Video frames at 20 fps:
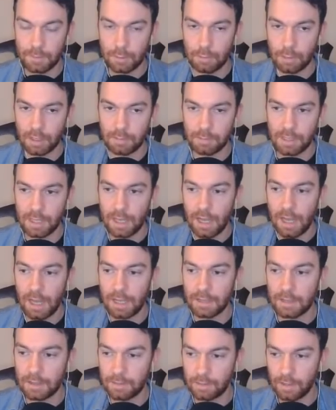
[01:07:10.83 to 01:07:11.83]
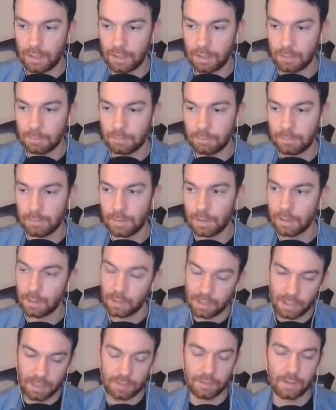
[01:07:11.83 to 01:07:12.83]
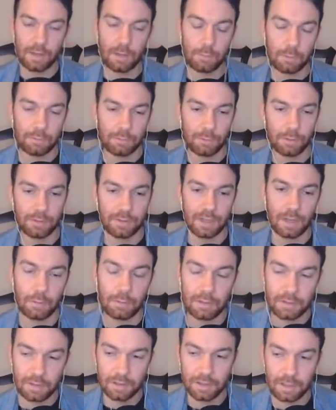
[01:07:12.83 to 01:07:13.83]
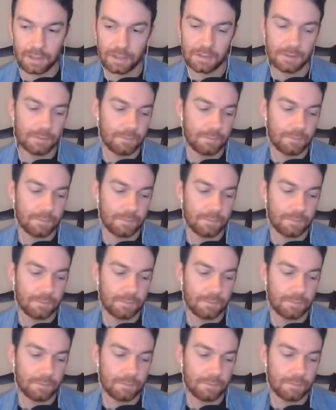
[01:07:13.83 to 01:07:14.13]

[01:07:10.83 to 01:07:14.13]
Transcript: Correct me. And the second, you can answer that one first. Yeah, what do you think?